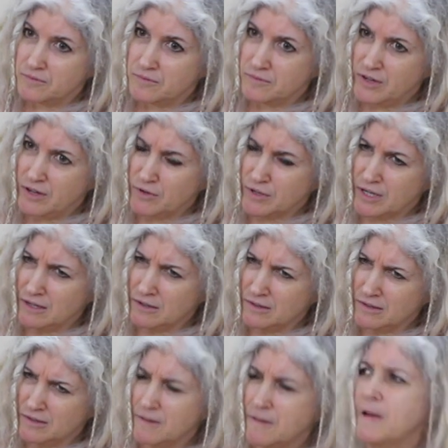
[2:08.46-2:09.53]
Favorite
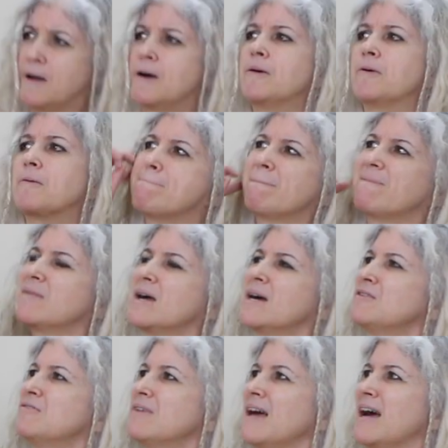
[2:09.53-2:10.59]
color? Oh, I
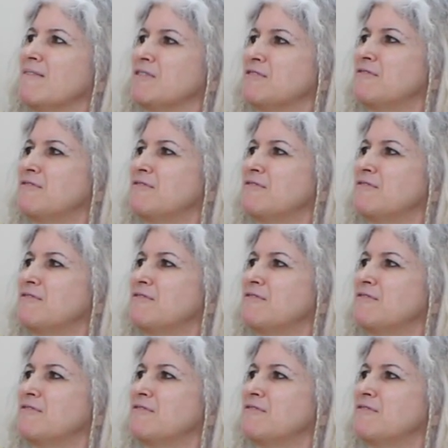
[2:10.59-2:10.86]
don't have a